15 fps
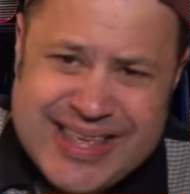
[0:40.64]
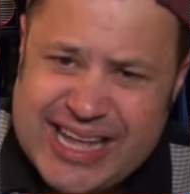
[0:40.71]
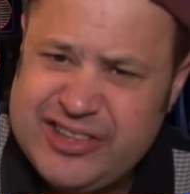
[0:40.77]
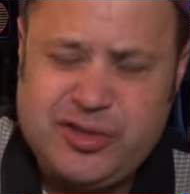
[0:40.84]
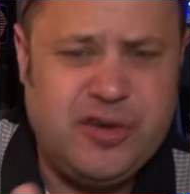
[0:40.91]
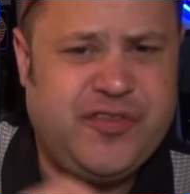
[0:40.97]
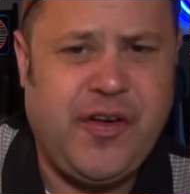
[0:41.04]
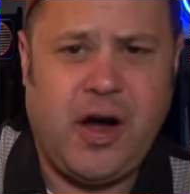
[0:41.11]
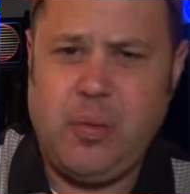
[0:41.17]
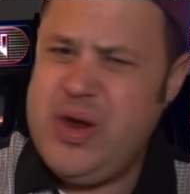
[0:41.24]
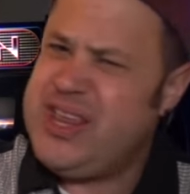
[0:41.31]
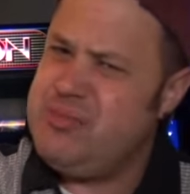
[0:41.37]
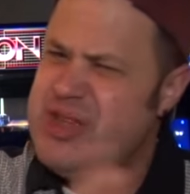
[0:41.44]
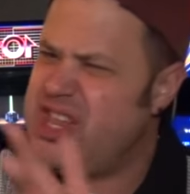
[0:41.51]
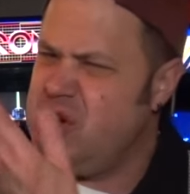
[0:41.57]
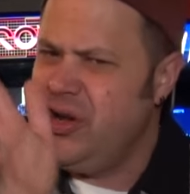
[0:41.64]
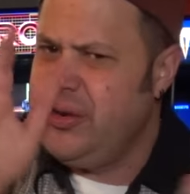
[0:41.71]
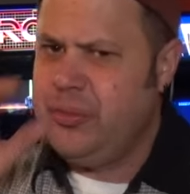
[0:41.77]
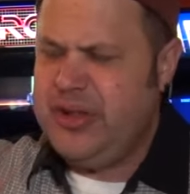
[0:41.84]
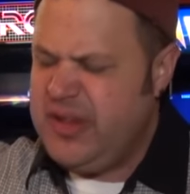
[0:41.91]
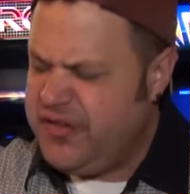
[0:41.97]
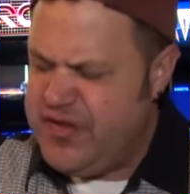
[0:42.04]
get too far. We, we couldn't
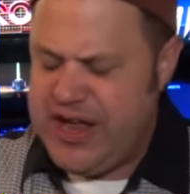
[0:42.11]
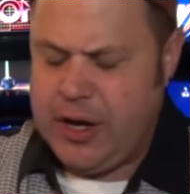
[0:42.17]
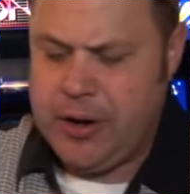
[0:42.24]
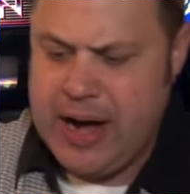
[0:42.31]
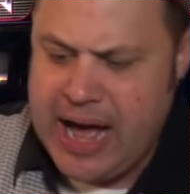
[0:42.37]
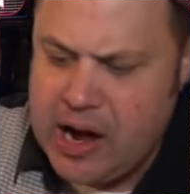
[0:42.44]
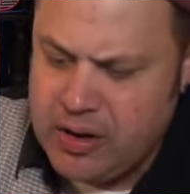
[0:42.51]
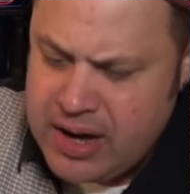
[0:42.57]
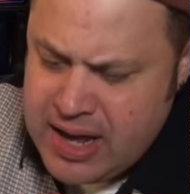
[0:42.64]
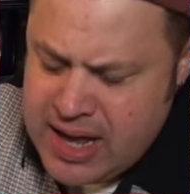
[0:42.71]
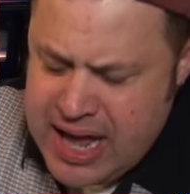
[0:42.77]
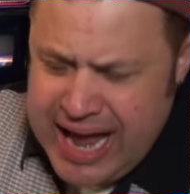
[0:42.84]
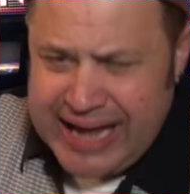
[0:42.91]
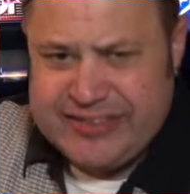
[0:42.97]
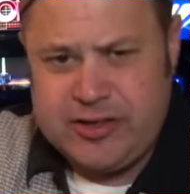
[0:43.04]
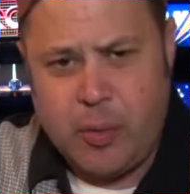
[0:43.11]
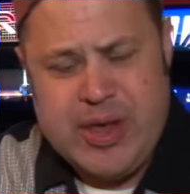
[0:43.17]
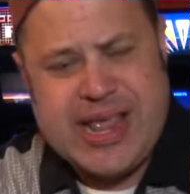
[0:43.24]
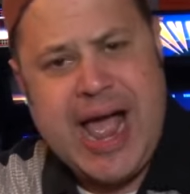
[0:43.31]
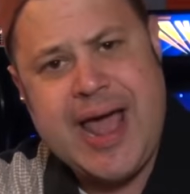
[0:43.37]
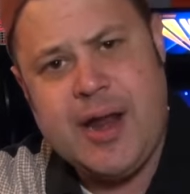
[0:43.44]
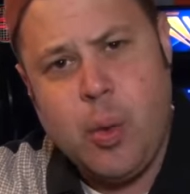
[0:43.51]
really figure it out. And so we
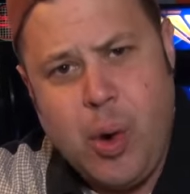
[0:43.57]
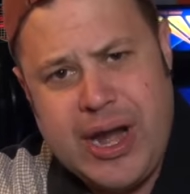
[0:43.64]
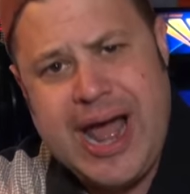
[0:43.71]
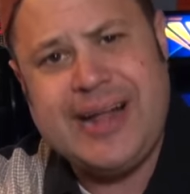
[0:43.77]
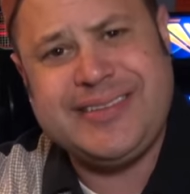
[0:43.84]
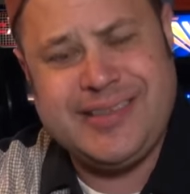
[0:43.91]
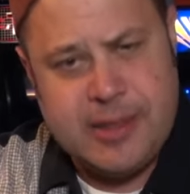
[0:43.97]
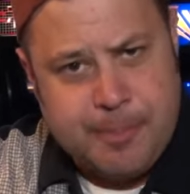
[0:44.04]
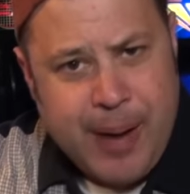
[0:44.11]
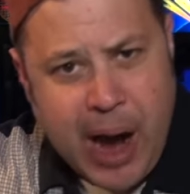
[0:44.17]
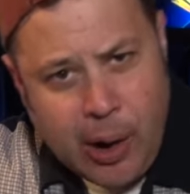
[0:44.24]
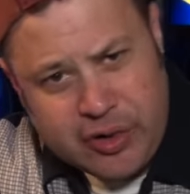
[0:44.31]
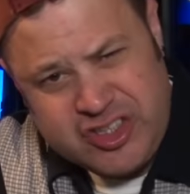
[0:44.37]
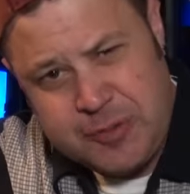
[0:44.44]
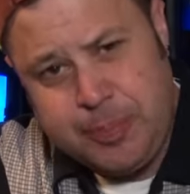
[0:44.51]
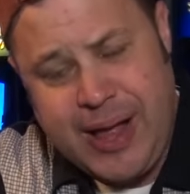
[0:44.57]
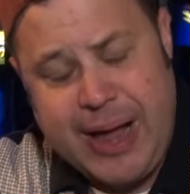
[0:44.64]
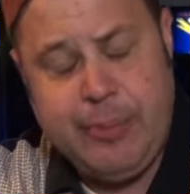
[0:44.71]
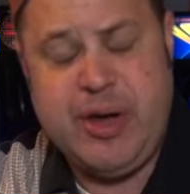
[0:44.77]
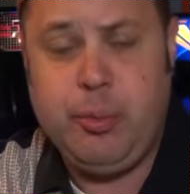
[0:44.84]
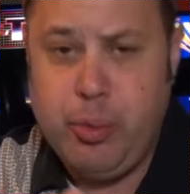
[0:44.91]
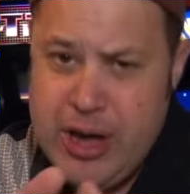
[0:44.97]
kind of went on to the power supply.
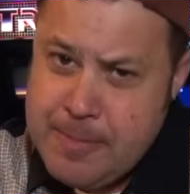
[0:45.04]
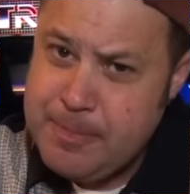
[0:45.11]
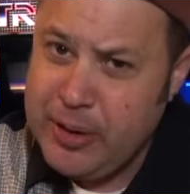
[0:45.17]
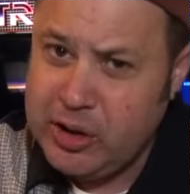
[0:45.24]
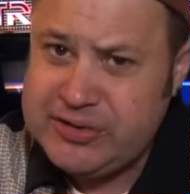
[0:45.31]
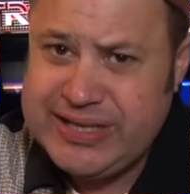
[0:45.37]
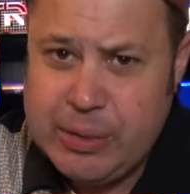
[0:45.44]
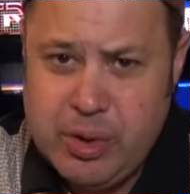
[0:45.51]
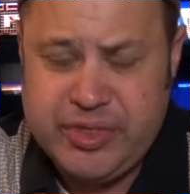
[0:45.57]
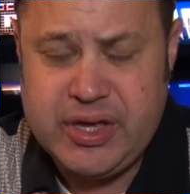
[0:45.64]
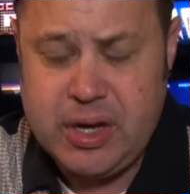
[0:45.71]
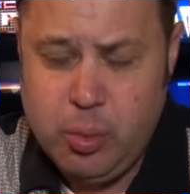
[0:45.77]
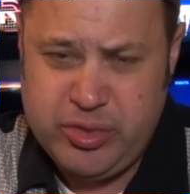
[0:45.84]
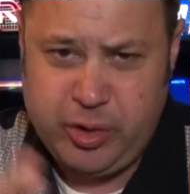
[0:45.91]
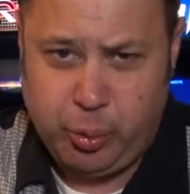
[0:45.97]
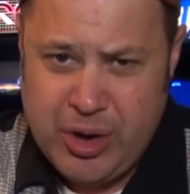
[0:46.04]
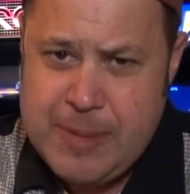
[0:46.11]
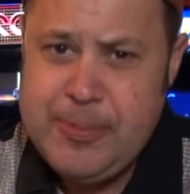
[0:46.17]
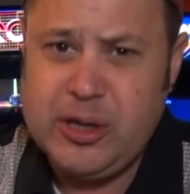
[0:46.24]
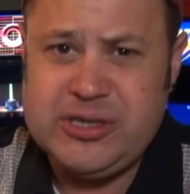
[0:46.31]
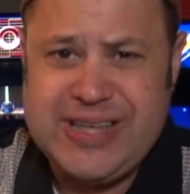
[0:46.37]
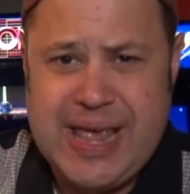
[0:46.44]
We rebuilt it with a, with a
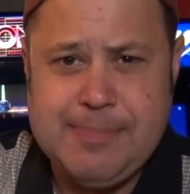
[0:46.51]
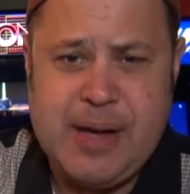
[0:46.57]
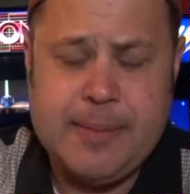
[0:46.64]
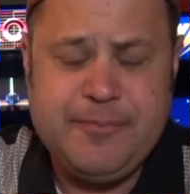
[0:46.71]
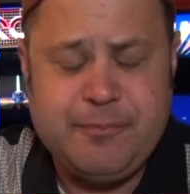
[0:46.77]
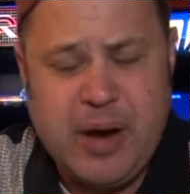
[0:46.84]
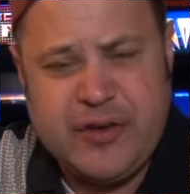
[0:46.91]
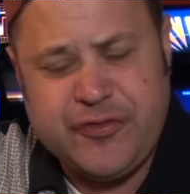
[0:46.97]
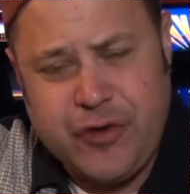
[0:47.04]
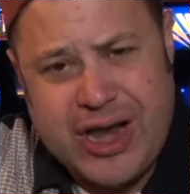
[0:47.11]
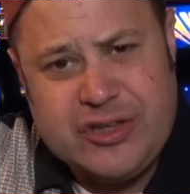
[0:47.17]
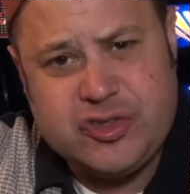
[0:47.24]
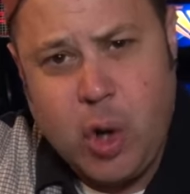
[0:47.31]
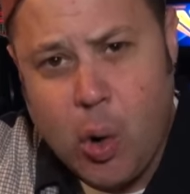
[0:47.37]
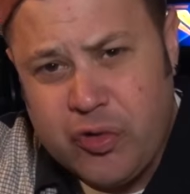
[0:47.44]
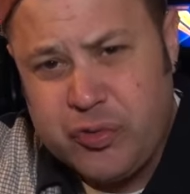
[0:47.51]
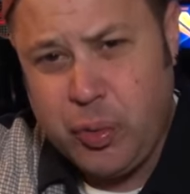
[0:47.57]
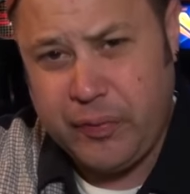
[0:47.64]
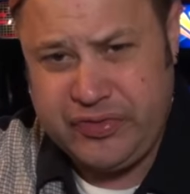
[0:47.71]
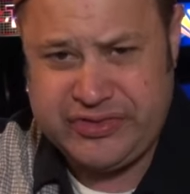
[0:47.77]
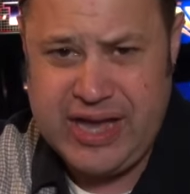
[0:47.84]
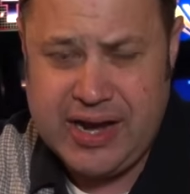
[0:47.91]
rebuild kit my, my friend
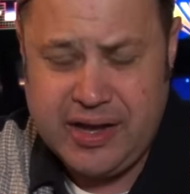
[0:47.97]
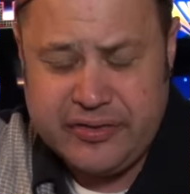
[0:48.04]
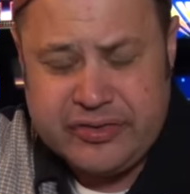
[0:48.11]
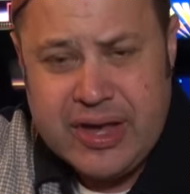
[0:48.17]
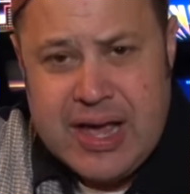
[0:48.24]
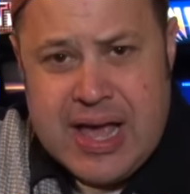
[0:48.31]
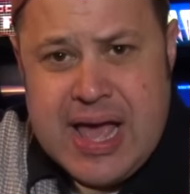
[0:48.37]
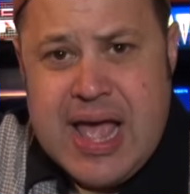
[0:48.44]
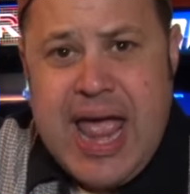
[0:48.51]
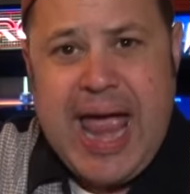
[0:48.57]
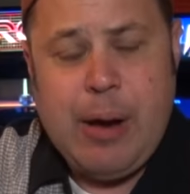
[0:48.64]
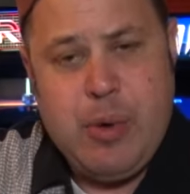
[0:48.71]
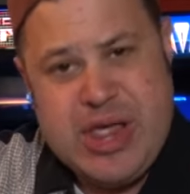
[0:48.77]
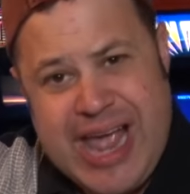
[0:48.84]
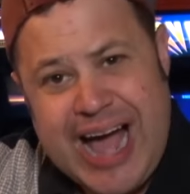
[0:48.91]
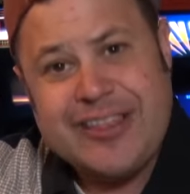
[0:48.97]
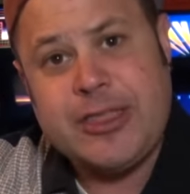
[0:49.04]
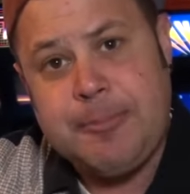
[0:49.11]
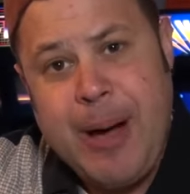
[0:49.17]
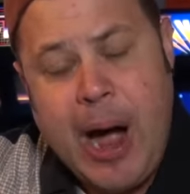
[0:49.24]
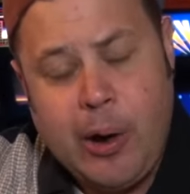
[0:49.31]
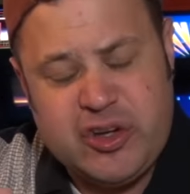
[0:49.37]
Tothwolf sent us. And we got
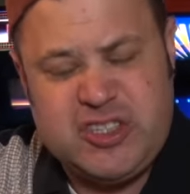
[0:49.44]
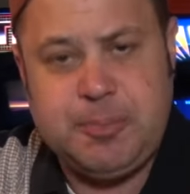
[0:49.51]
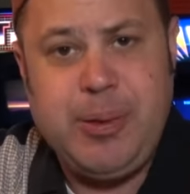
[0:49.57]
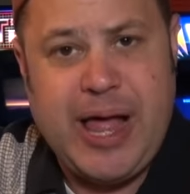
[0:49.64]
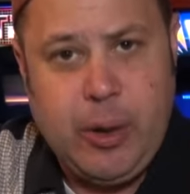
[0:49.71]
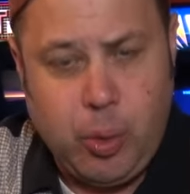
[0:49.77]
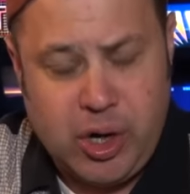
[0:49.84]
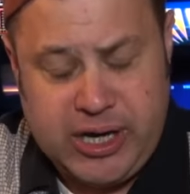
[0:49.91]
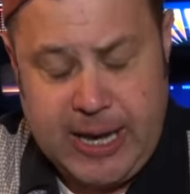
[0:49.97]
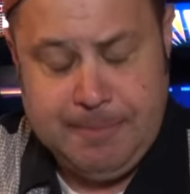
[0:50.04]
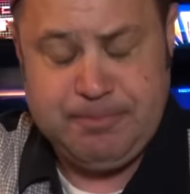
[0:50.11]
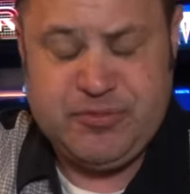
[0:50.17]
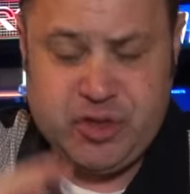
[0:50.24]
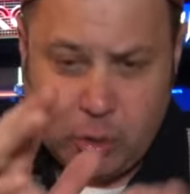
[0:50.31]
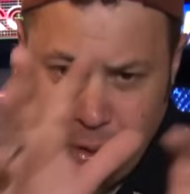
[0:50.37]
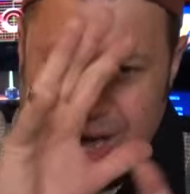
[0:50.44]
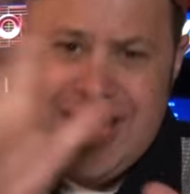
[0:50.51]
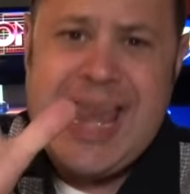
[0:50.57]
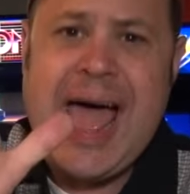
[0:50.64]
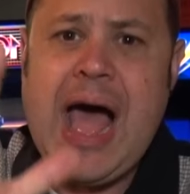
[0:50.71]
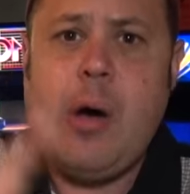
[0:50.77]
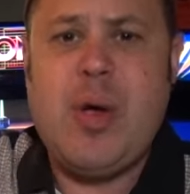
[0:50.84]
the power supply working. So right
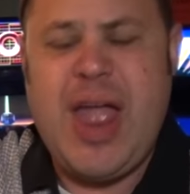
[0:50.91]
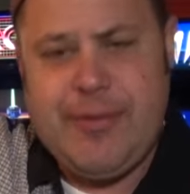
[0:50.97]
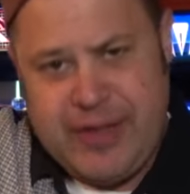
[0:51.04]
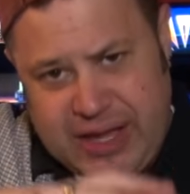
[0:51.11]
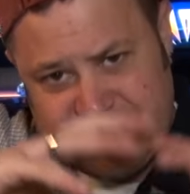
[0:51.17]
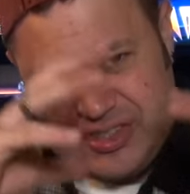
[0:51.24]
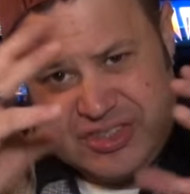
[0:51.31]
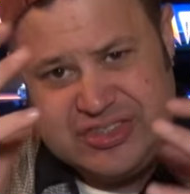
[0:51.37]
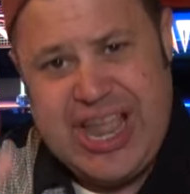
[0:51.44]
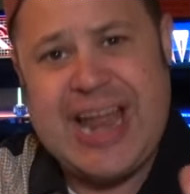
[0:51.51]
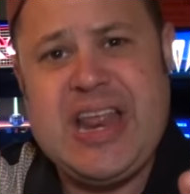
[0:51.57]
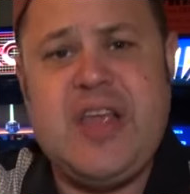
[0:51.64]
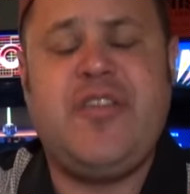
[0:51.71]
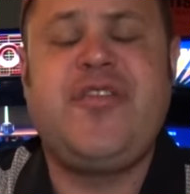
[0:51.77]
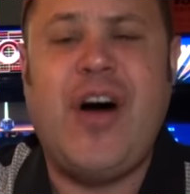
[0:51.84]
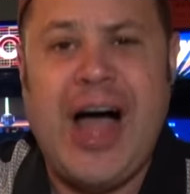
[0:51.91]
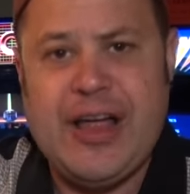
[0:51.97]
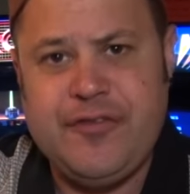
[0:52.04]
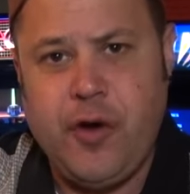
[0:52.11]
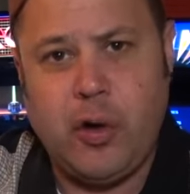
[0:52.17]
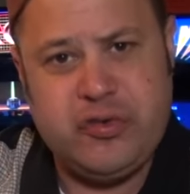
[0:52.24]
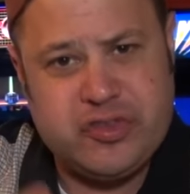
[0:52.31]
now we have like a steady
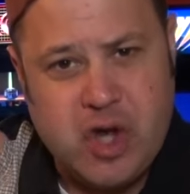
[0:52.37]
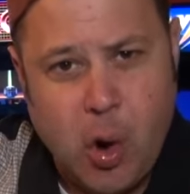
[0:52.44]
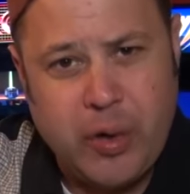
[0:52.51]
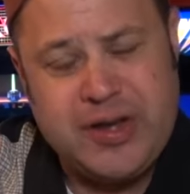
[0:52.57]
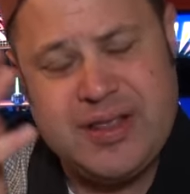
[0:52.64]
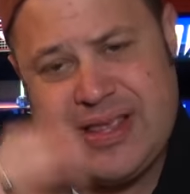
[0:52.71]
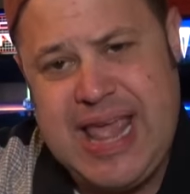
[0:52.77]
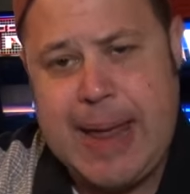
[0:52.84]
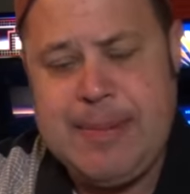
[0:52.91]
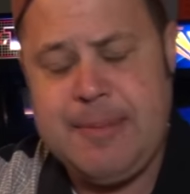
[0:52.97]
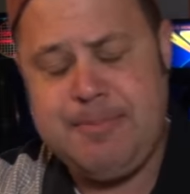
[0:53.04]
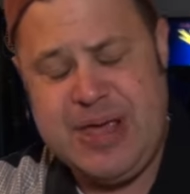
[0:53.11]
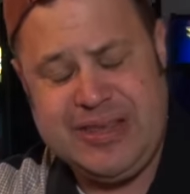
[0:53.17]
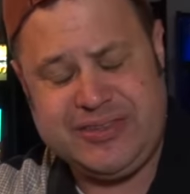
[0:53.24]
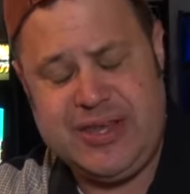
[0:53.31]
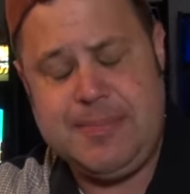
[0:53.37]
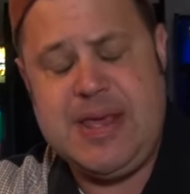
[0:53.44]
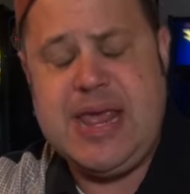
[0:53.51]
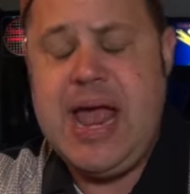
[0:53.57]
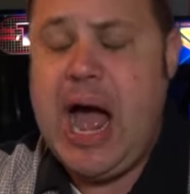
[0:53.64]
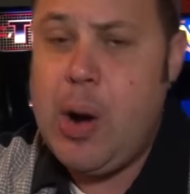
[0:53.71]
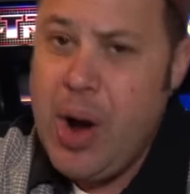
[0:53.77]
5 volts going to the gaming
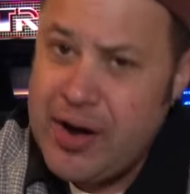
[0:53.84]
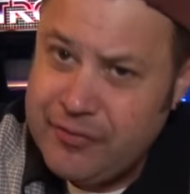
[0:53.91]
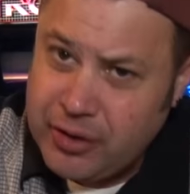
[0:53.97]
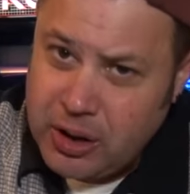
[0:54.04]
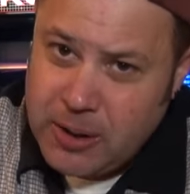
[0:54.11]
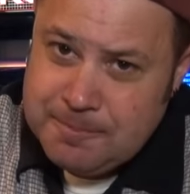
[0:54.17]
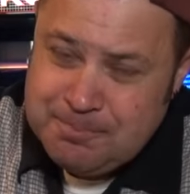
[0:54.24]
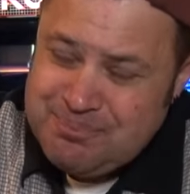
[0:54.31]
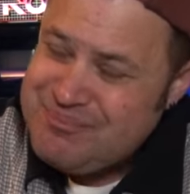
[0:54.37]
PCB. However,